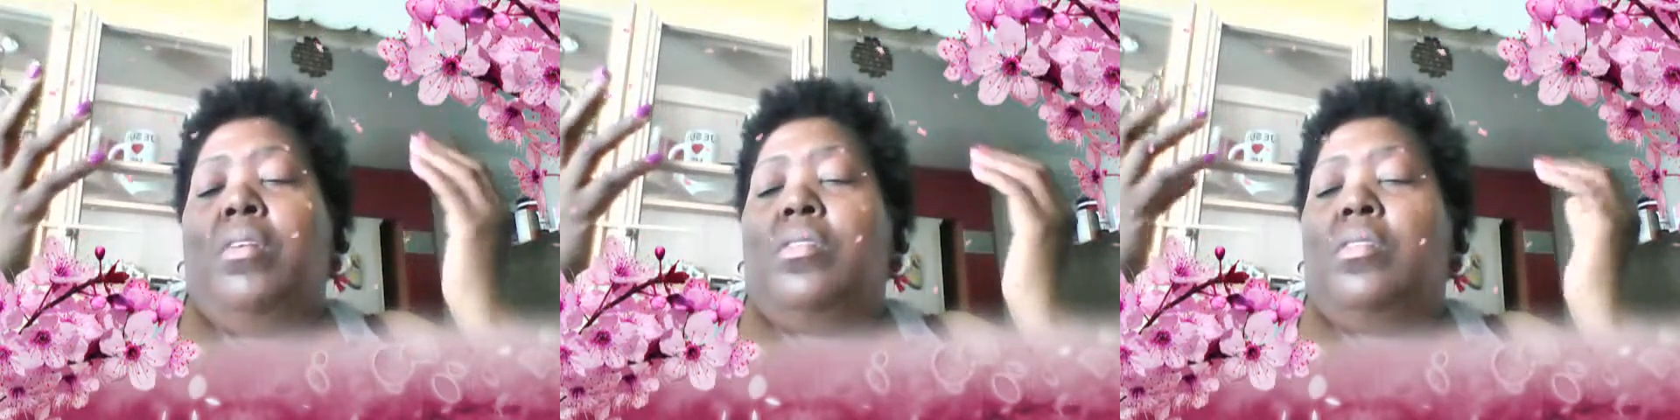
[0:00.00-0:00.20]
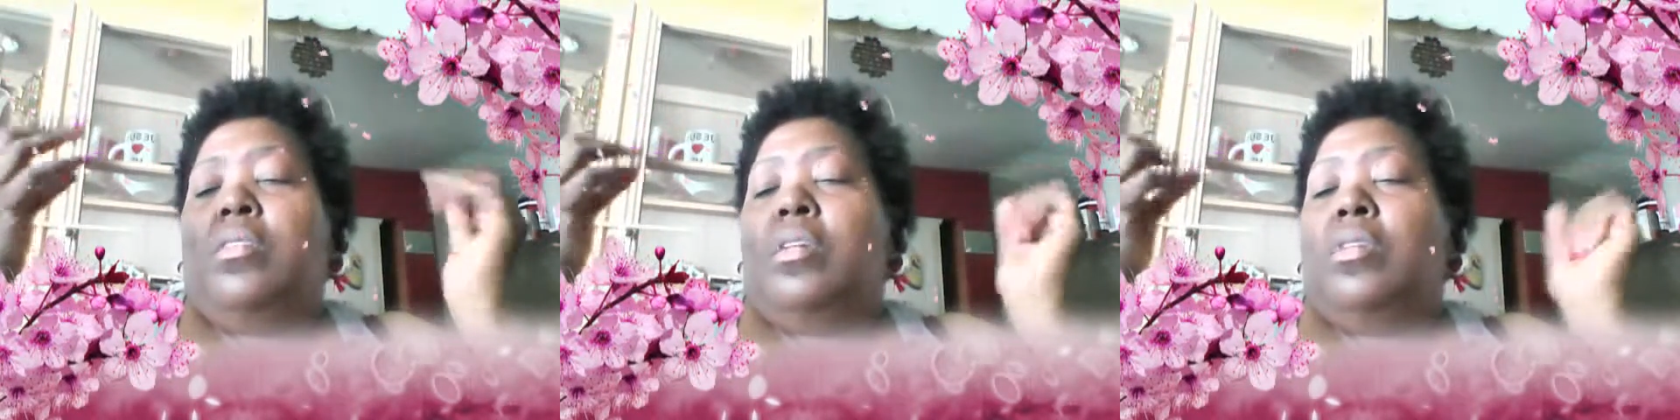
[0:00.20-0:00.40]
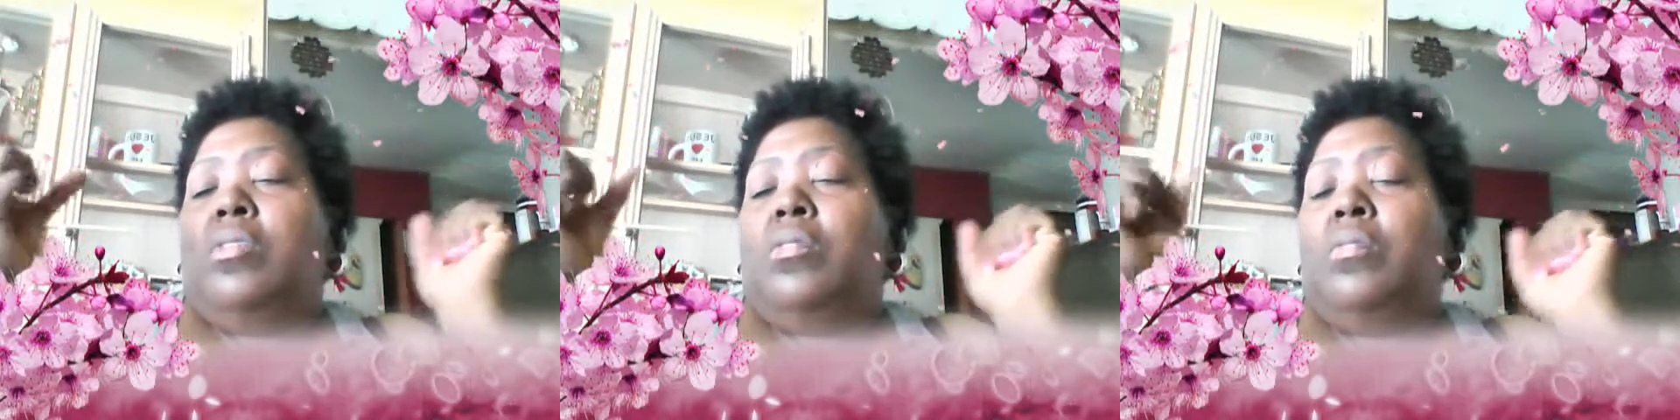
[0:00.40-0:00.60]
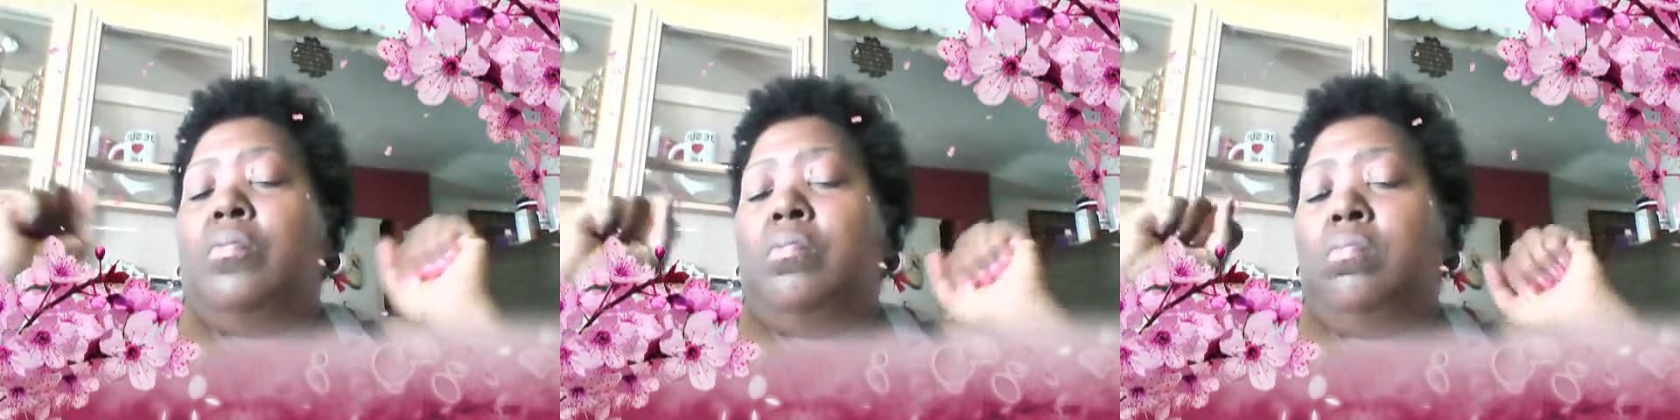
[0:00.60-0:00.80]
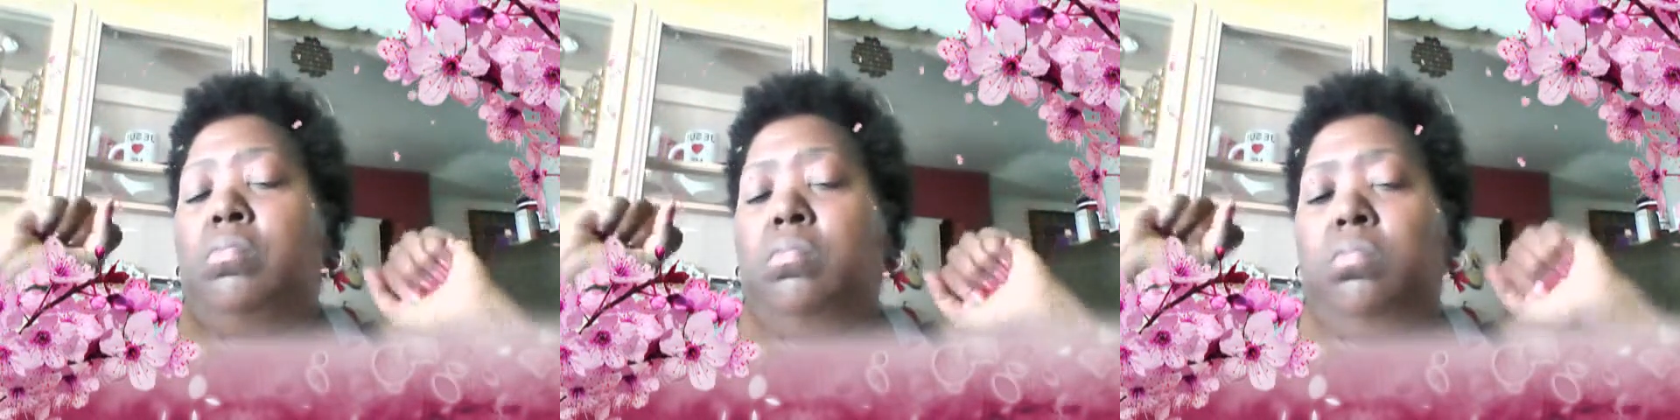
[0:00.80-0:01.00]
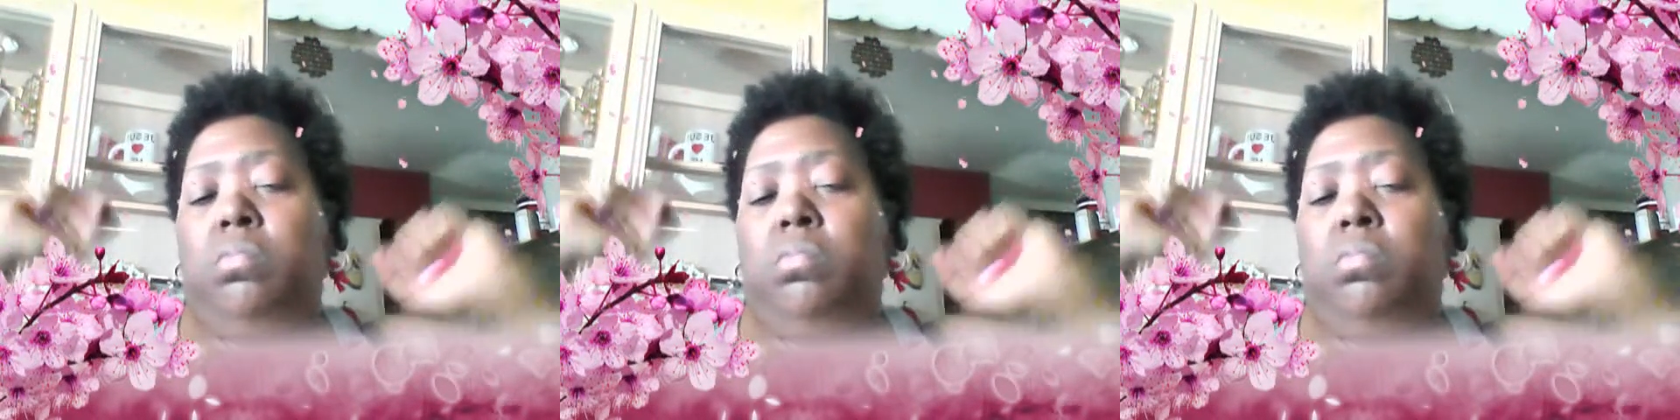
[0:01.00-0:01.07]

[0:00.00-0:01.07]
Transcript: It's just,